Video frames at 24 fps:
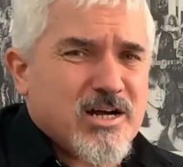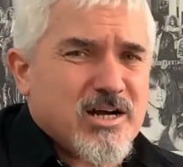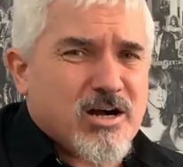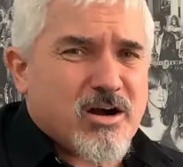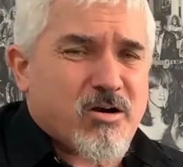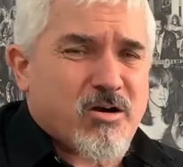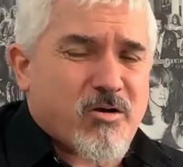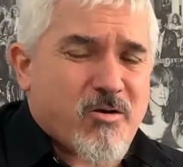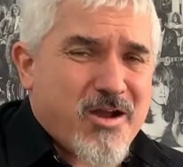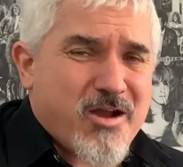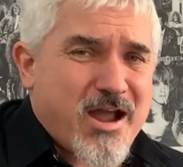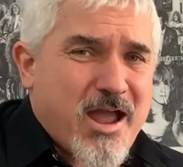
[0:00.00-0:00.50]

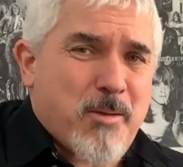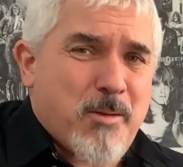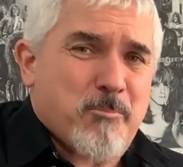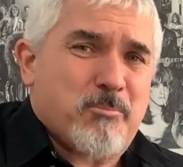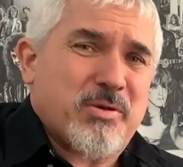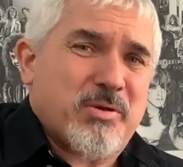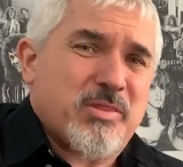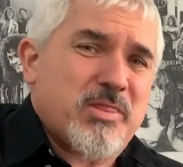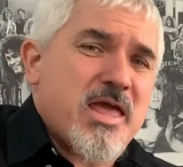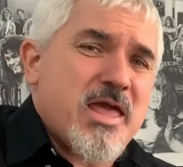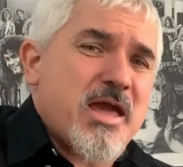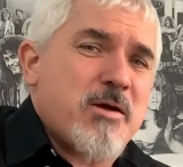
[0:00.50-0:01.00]
All right,
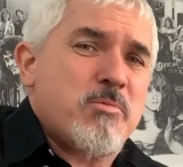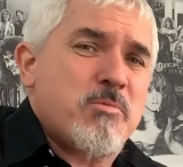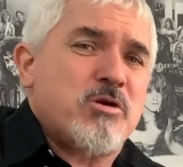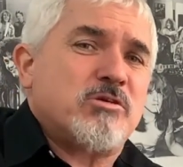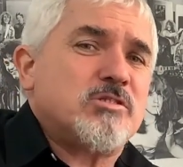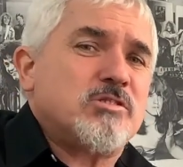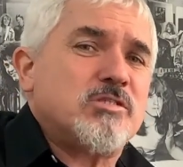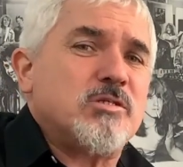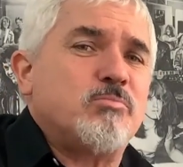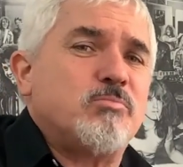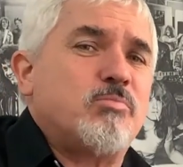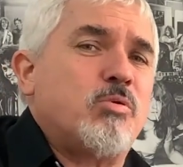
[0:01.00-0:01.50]
but our
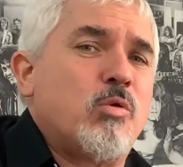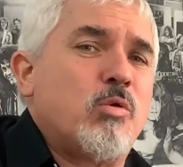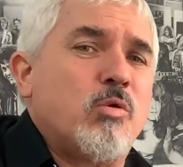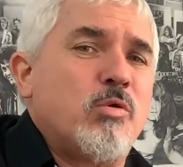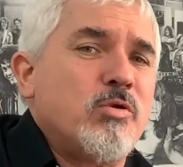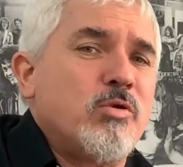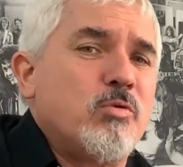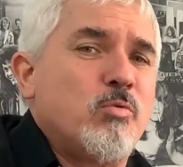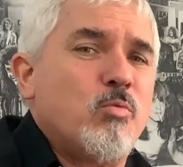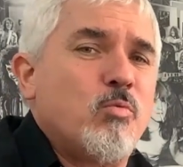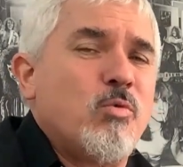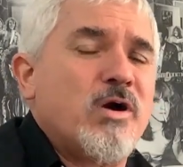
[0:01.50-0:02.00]
most
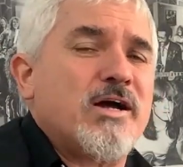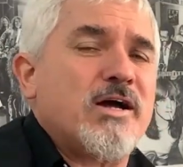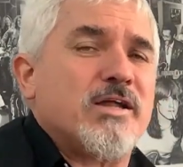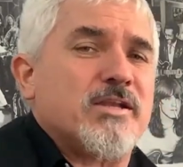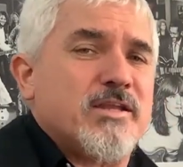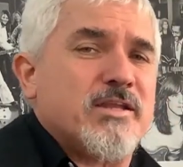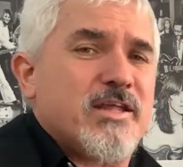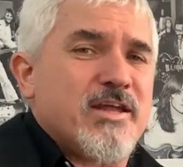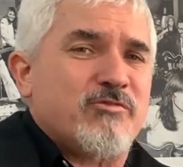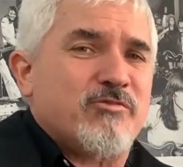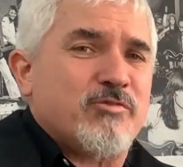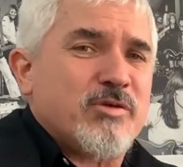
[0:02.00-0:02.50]
important one,
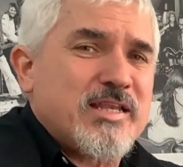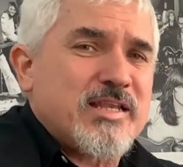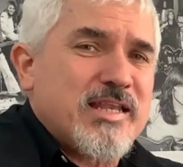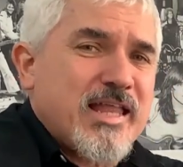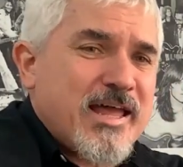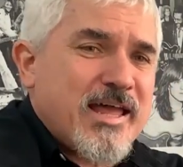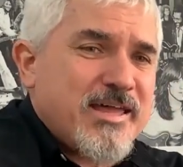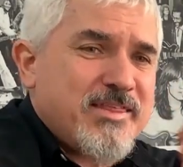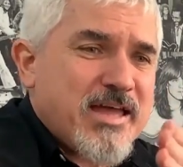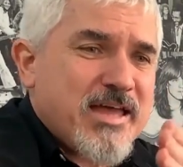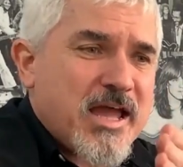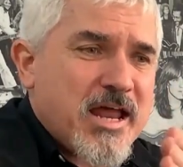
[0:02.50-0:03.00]
if we
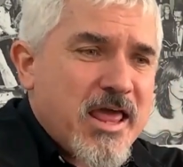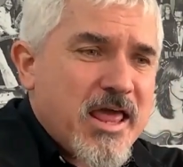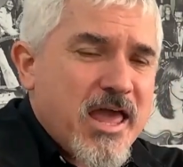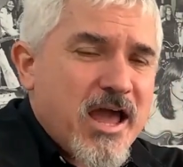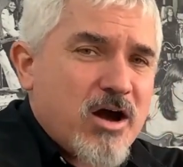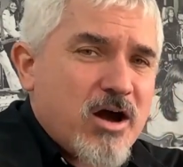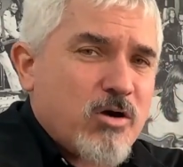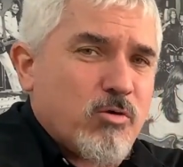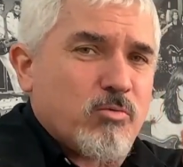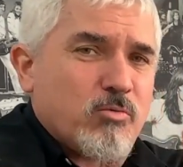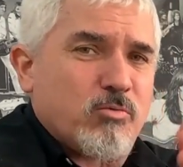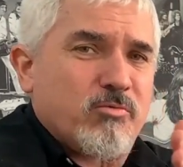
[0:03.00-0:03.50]
lay that
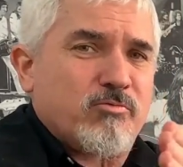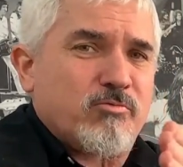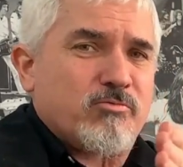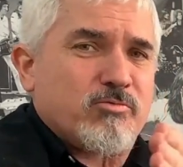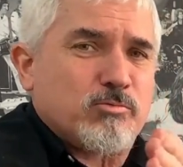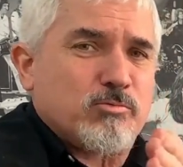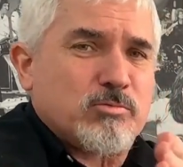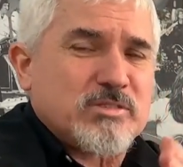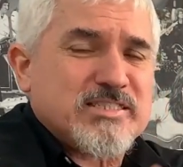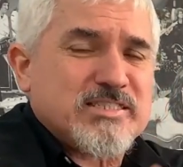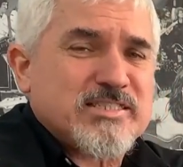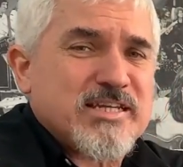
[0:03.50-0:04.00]
out,
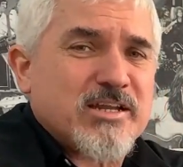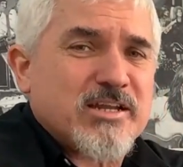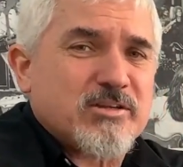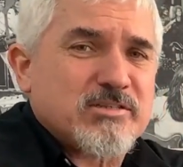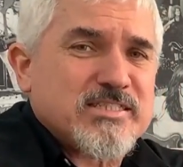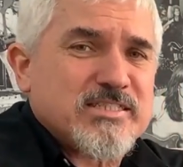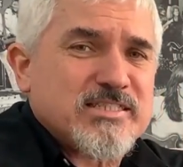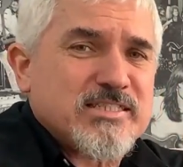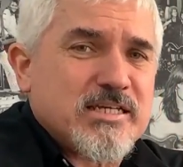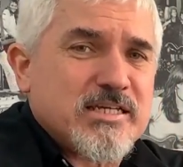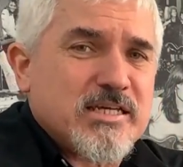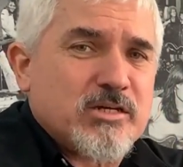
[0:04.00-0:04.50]
we start on
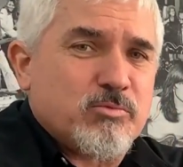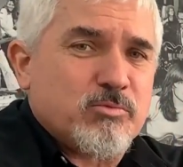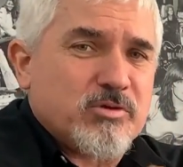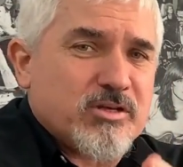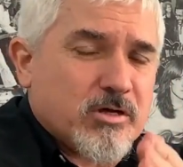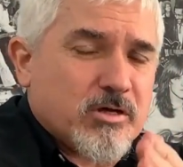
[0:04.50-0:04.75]
C,